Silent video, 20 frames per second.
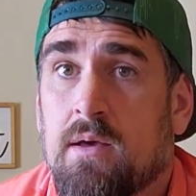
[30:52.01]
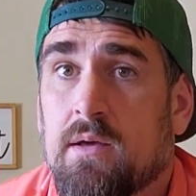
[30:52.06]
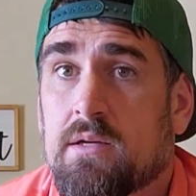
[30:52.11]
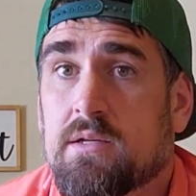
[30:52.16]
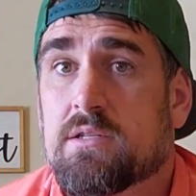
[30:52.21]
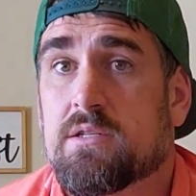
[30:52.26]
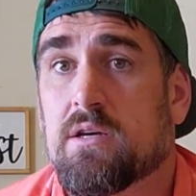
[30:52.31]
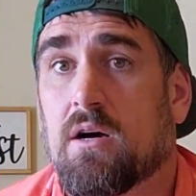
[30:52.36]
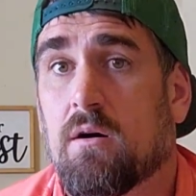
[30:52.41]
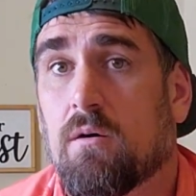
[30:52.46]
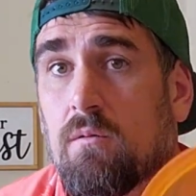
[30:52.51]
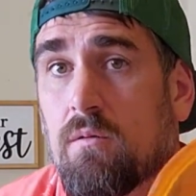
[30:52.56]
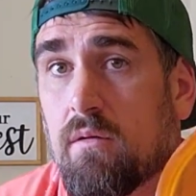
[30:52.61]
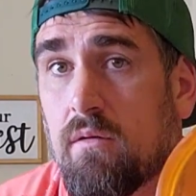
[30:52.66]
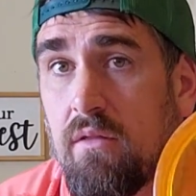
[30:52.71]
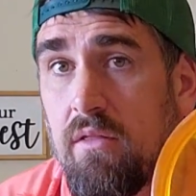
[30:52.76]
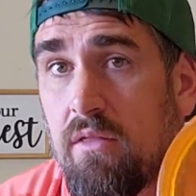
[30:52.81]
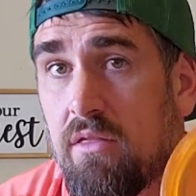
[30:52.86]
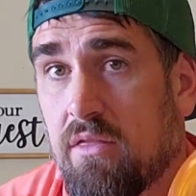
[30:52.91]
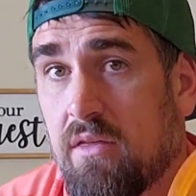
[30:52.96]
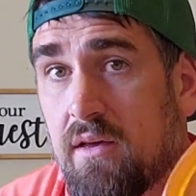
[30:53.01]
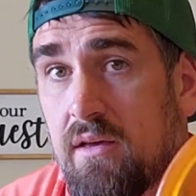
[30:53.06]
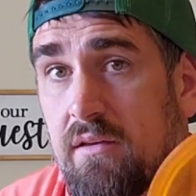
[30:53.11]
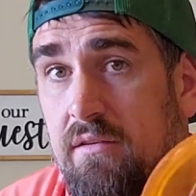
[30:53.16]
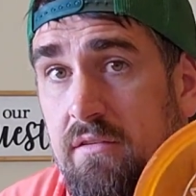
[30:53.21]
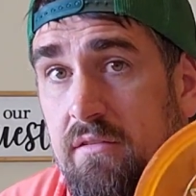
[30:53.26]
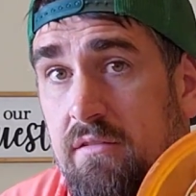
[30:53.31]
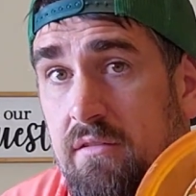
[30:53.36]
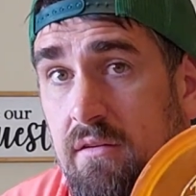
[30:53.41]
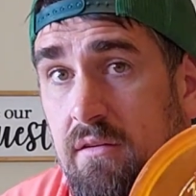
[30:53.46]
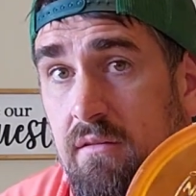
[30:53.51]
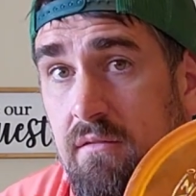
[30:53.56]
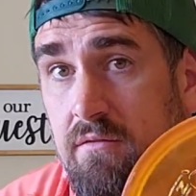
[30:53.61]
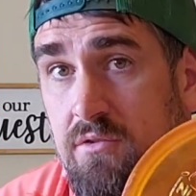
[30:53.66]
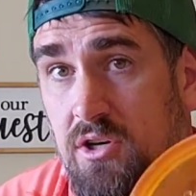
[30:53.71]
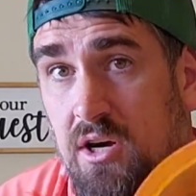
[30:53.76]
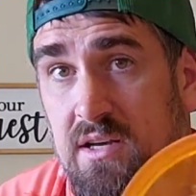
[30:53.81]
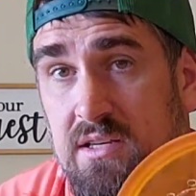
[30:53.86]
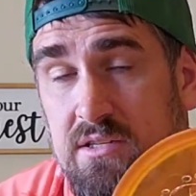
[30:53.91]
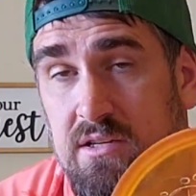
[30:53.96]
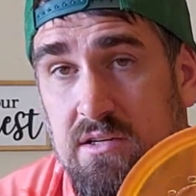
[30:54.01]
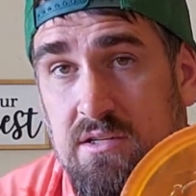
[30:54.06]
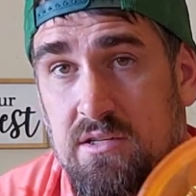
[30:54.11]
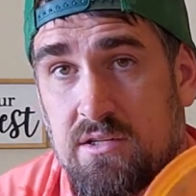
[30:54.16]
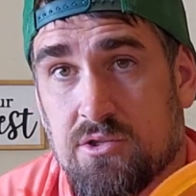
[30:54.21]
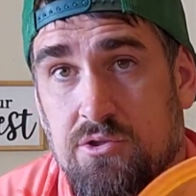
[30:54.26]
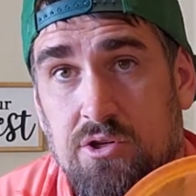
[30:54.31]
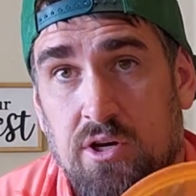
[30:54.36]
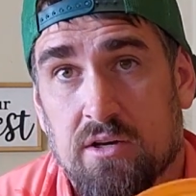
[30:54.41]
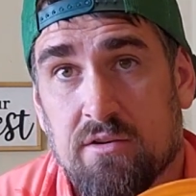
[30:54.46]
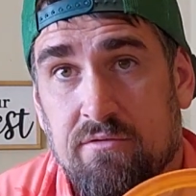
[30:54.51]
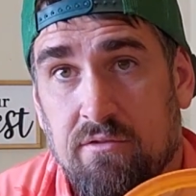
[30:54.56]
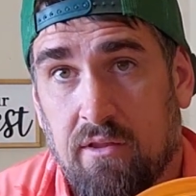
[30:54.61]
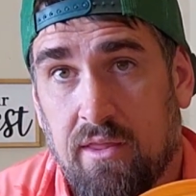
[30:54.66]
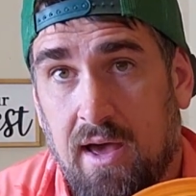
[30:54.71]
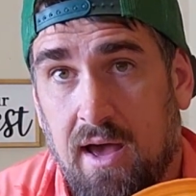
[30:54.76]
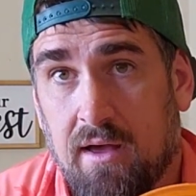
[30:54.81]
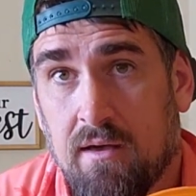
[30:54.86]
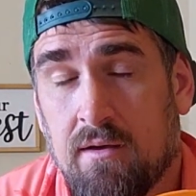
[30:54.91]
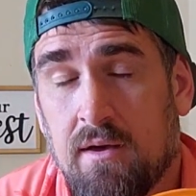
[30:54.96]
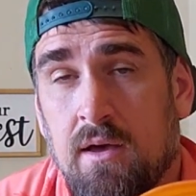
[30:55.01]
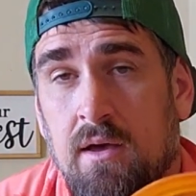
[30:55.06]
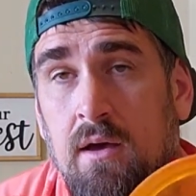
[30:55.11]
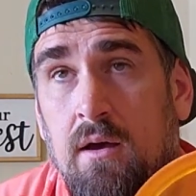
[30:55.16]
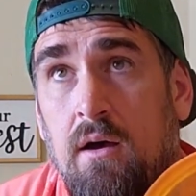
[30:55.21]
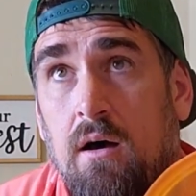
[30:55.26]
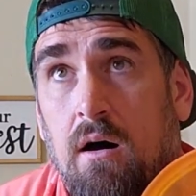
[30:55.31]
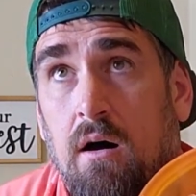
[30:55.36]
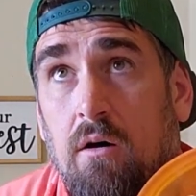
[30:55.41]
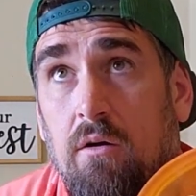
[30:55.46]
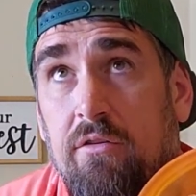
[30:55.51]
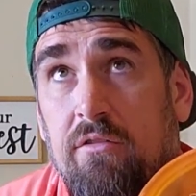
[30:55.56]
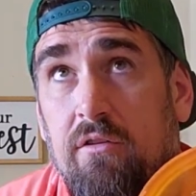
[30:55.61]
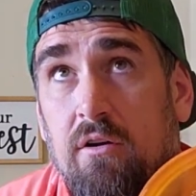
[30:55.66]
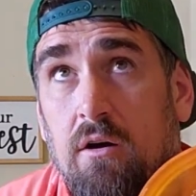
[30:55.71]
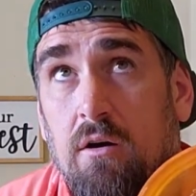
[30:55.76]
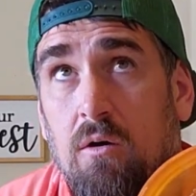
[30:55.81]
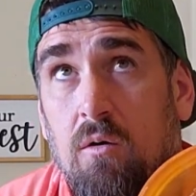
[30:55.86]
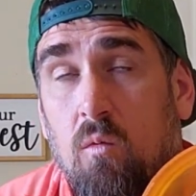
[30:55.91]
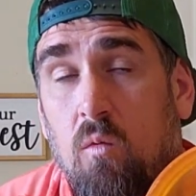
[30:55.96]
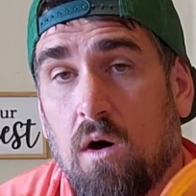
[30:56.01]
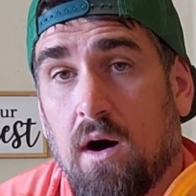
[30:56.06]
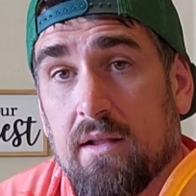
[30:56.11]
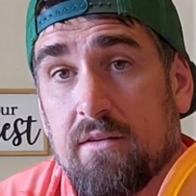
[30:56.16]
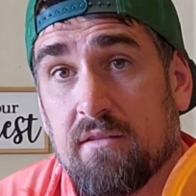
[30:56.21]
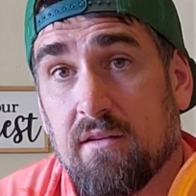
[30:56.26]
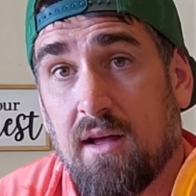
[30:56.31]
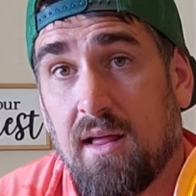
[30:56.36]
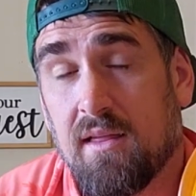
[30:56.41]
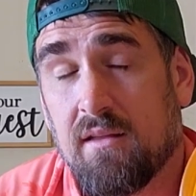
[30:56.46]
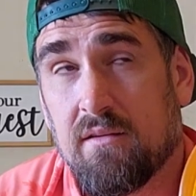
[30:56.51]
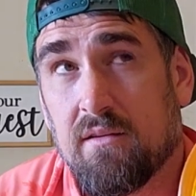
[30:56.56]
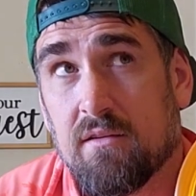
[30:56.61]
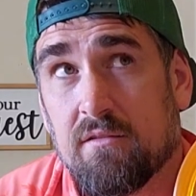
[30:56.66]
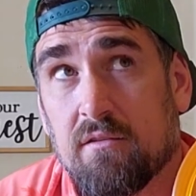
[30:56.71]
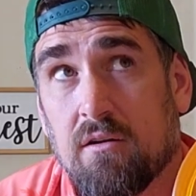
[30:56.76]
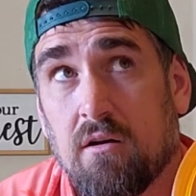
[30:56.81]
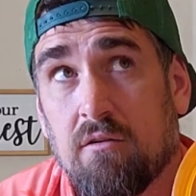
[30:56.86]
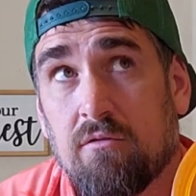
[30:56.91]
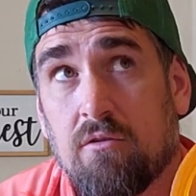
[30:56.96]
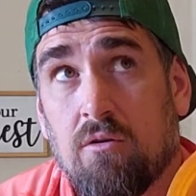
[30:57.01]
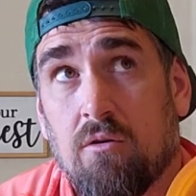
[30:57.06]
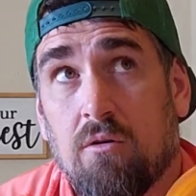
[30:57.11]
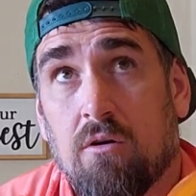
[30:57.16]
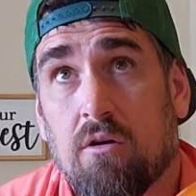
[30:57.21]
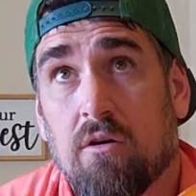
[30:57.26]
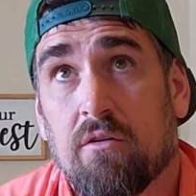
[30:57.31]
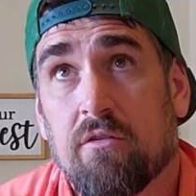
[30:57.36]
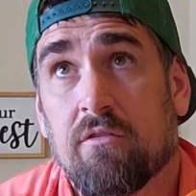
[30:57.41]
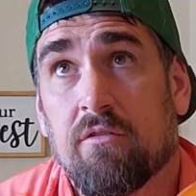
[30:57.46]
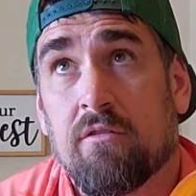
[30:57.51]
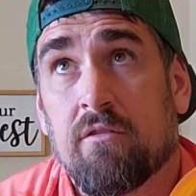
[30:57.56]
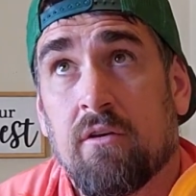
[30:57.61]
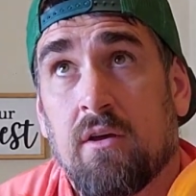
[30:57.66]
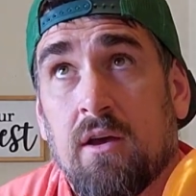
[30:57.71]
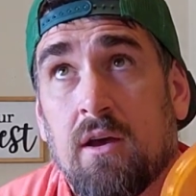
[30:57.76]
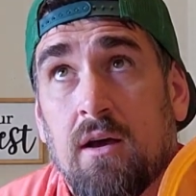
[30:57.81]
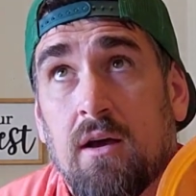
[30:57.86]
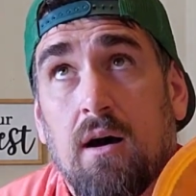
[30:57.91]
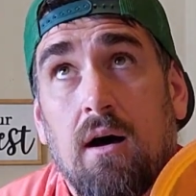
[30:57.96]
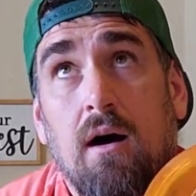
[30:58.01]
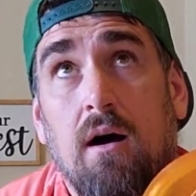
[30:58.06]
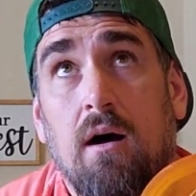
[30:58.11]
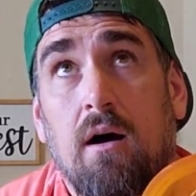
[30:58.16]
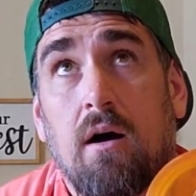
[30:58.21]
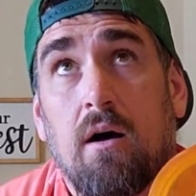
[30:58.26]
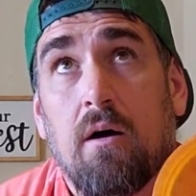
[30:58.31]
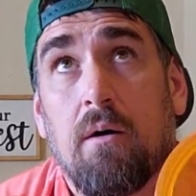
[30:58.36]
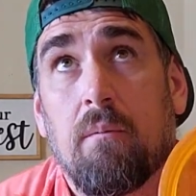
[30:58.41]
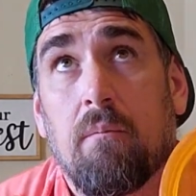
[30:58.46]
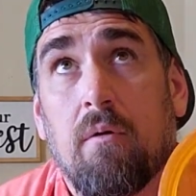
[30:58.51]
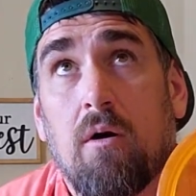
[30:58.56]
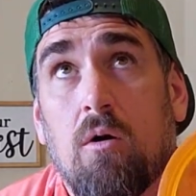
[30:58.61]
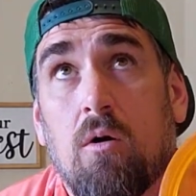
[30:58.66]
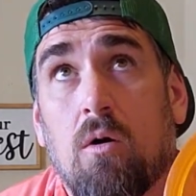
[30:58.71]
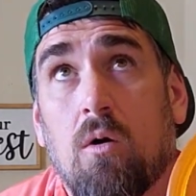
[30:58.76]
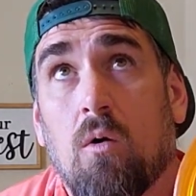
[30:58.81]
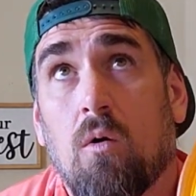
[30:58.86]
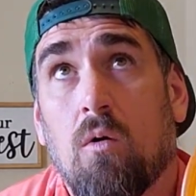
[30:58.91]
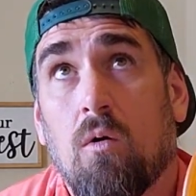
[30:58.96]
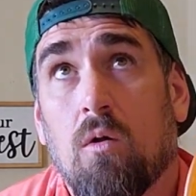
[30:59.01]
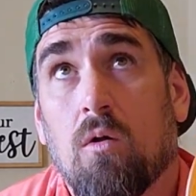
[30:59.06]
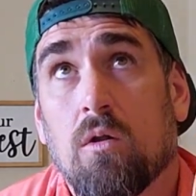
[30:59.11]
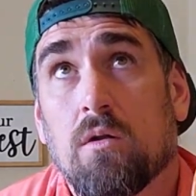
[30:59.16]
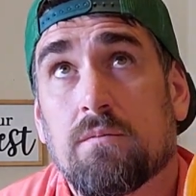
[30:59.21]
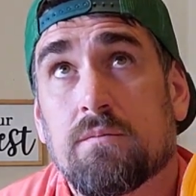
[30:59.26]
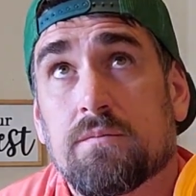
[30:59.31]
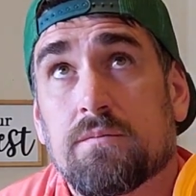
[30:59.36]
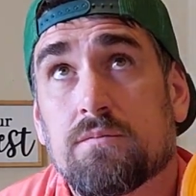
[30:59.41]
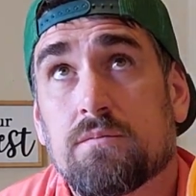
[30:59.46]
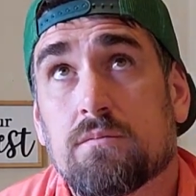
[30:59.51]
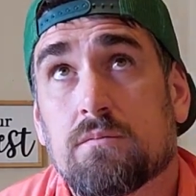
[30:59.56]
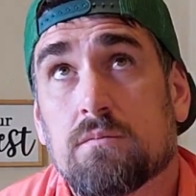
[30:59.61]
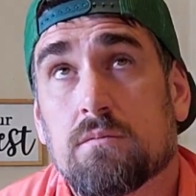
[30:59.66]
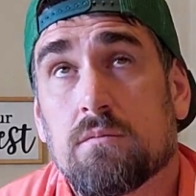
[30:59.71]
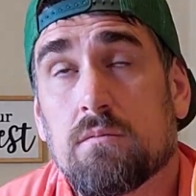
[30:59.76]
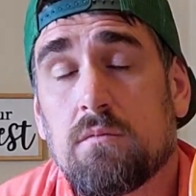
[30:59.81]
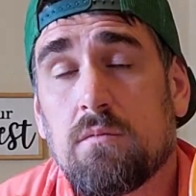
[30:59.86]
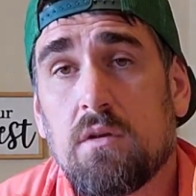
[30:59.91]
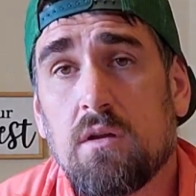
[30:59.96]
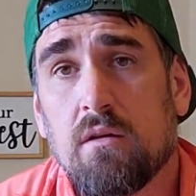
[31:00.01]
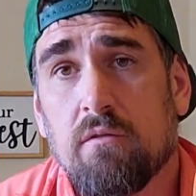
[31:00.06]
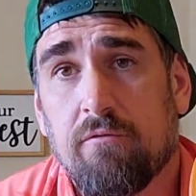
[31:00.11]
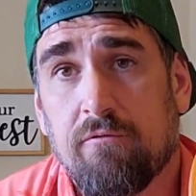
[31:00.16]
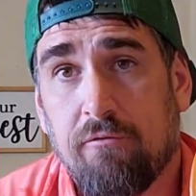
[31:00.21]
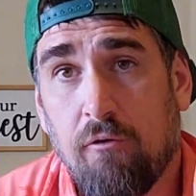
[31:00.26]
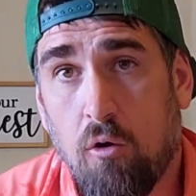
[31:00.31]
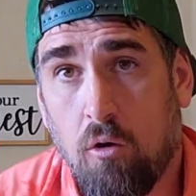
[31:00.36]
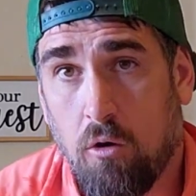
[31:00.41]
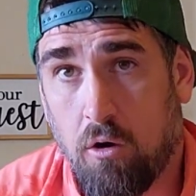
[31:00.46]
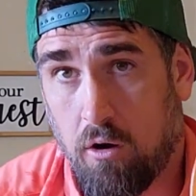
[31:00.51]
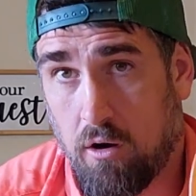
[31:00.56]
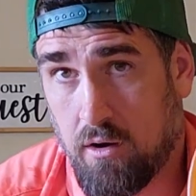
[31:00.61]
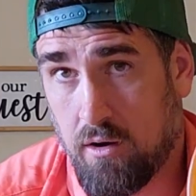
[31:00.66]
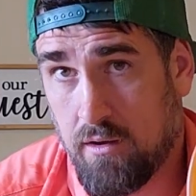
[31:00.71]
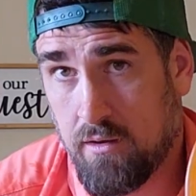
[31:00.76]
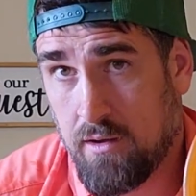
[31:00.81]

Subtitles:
So this Justice is just for that. Also, Watson Island Disc Golf Course, hole 4